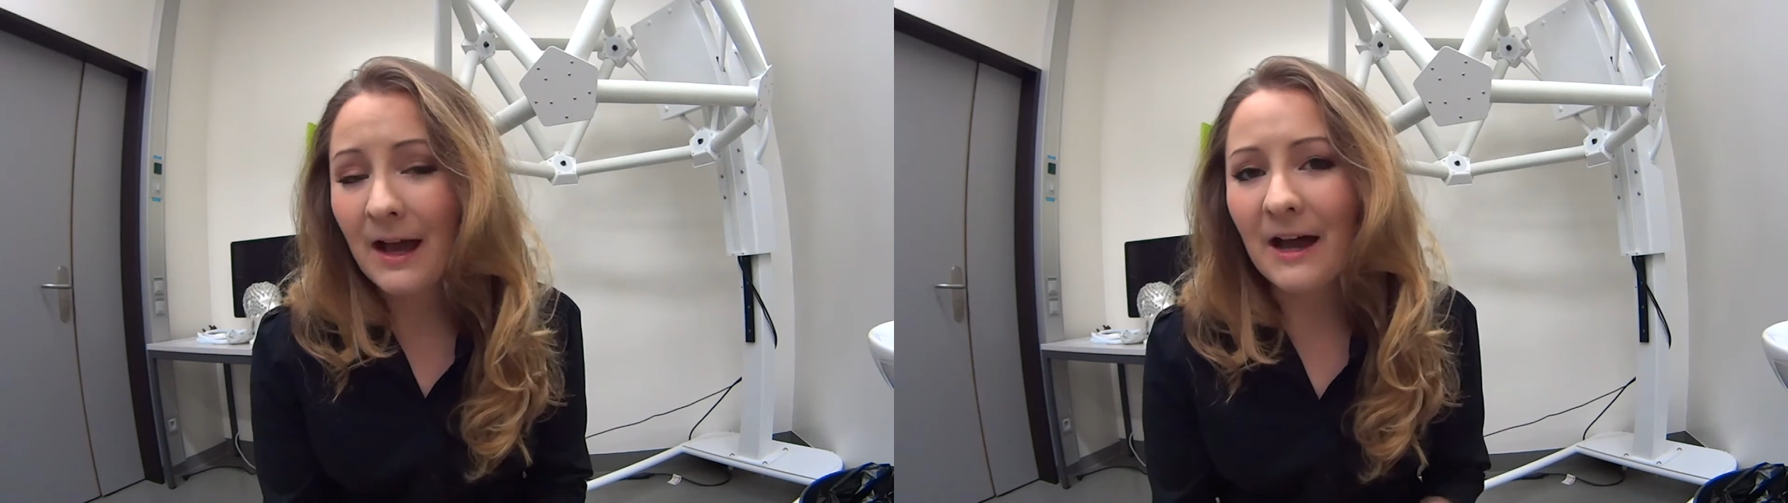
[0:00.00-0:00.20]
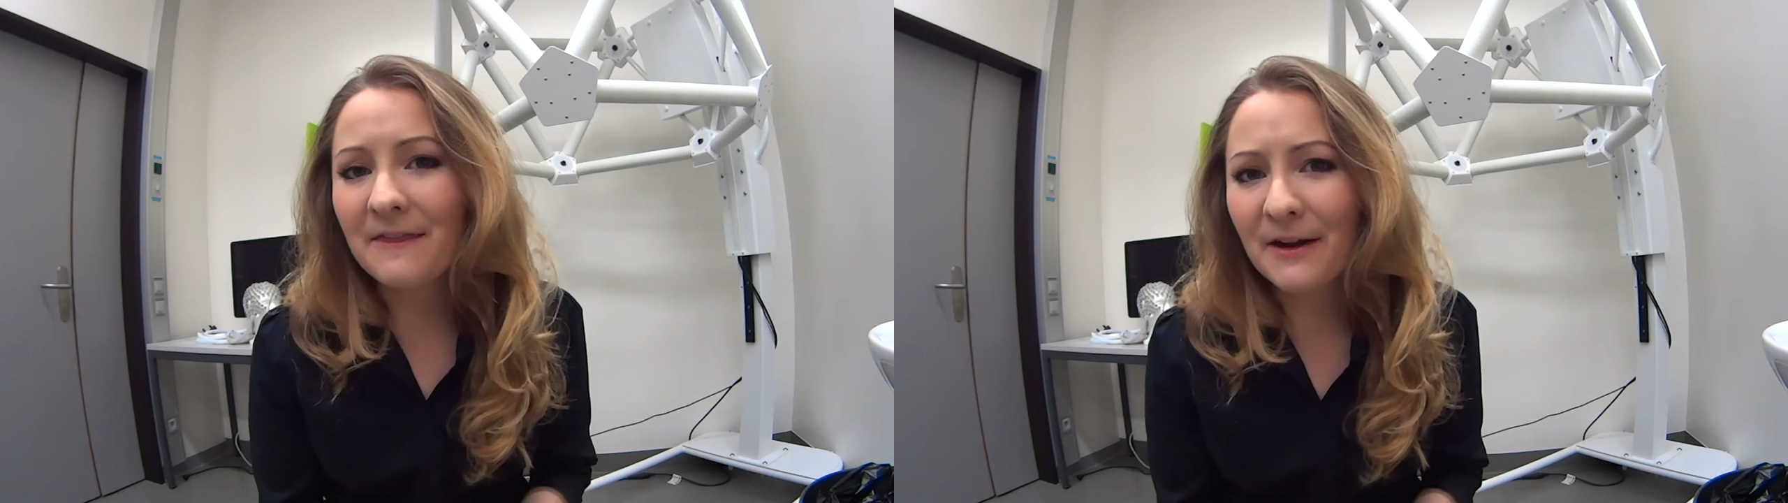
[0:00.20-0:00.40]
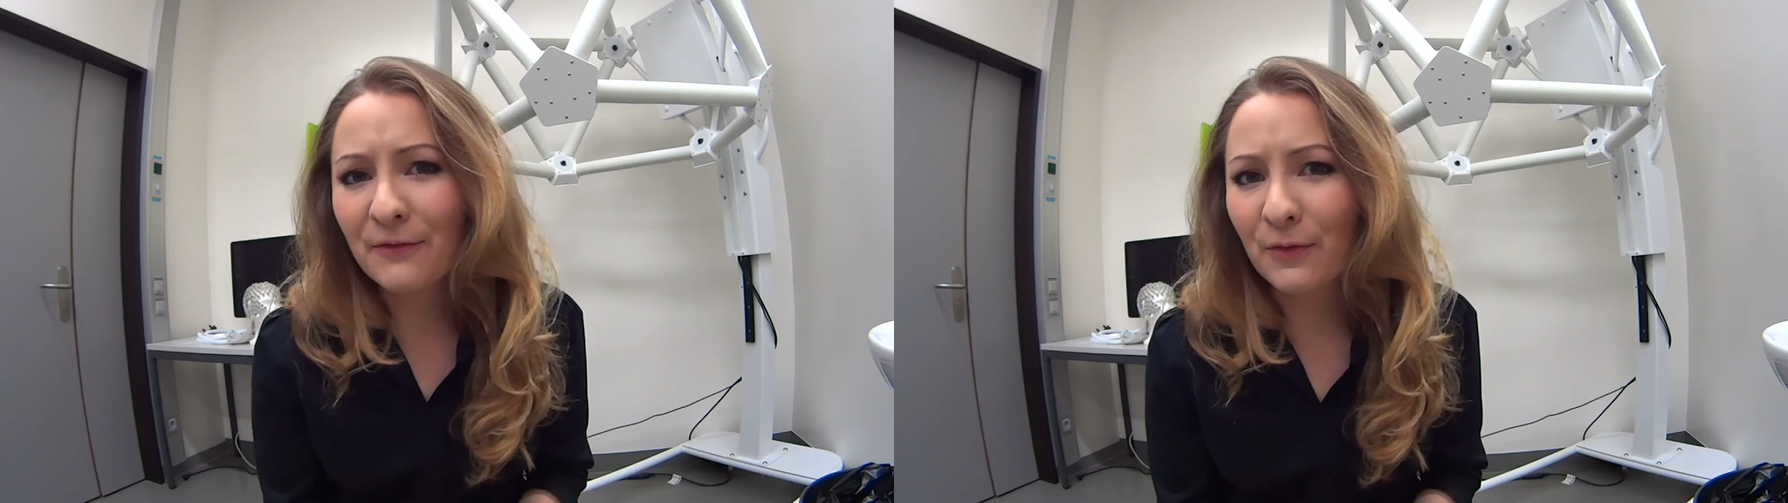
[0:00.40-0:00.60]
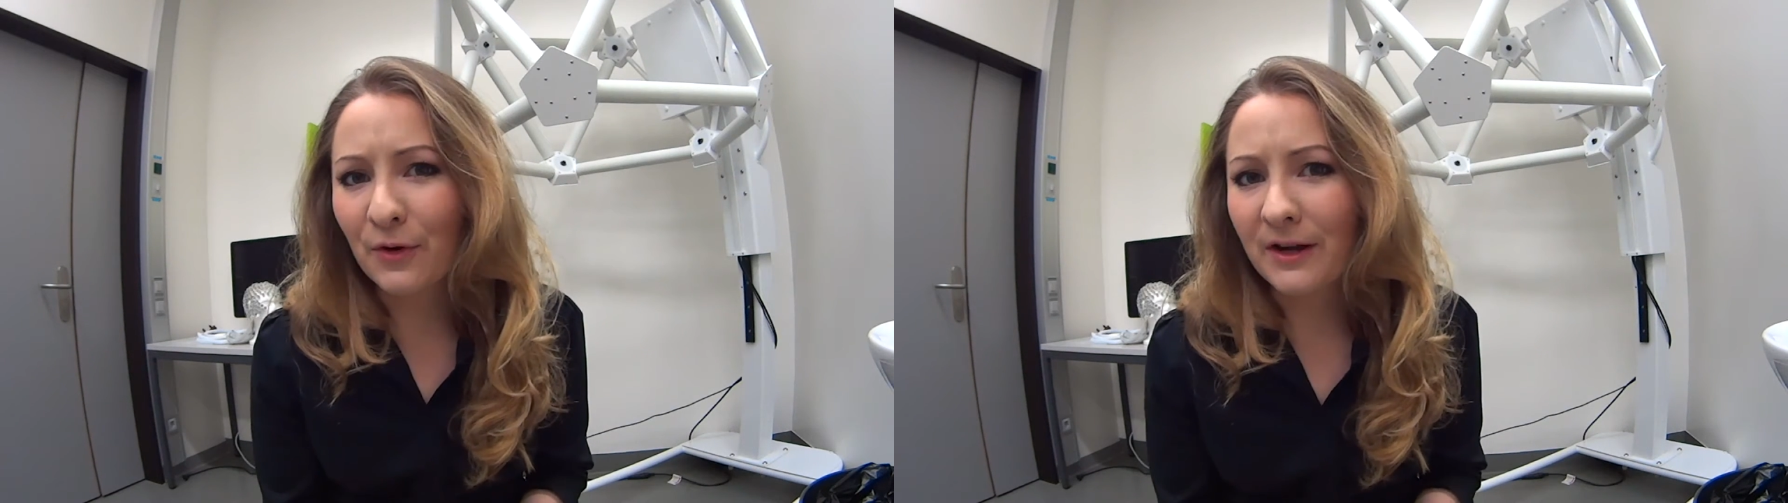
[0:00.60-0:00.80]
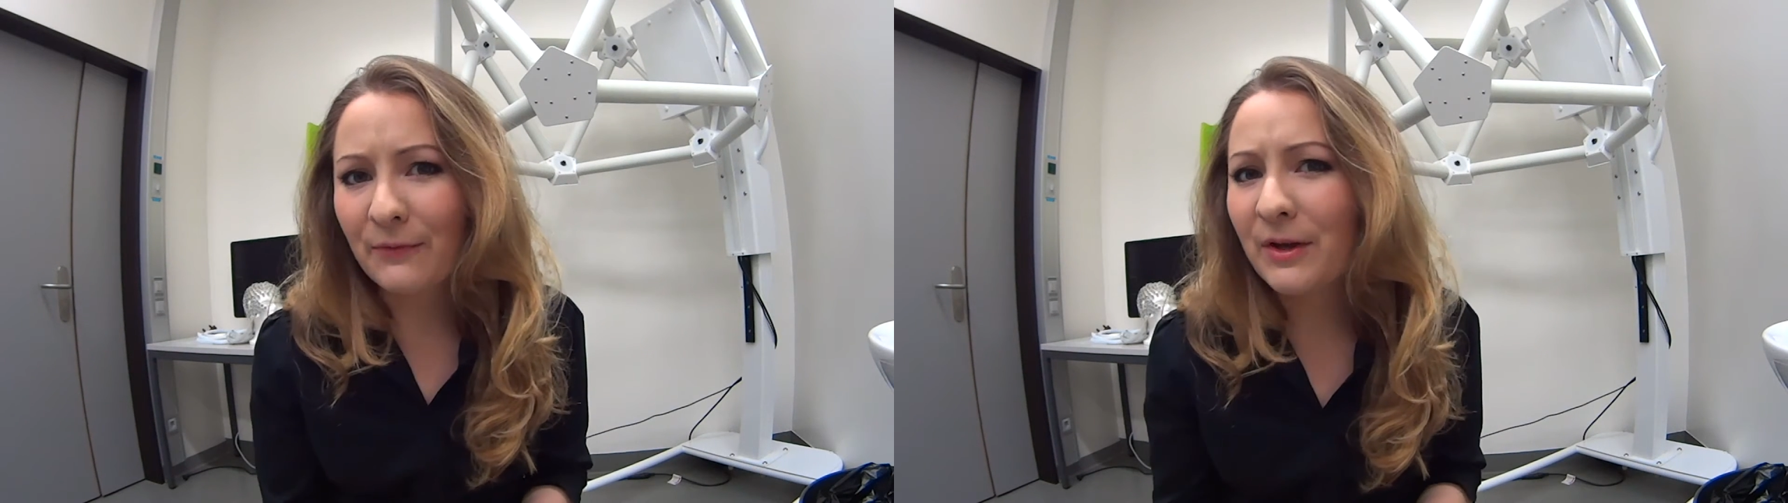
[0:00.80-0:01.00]
And
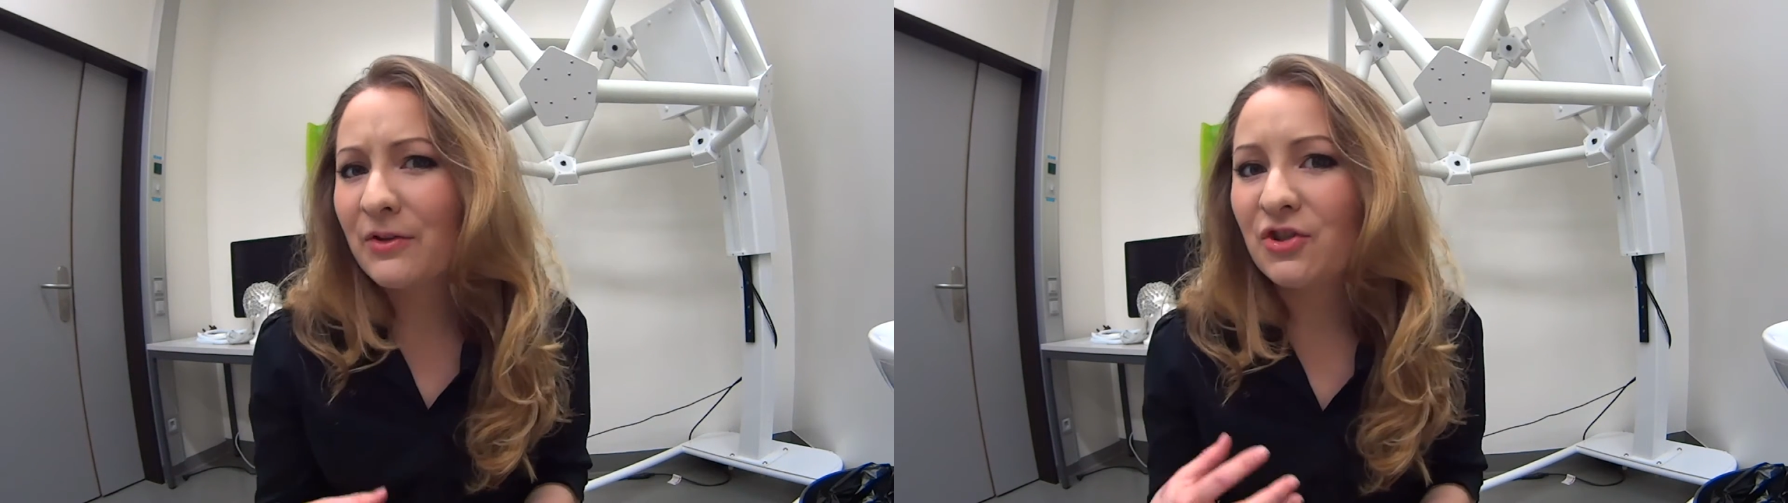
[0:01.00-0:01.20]
therefore, if we could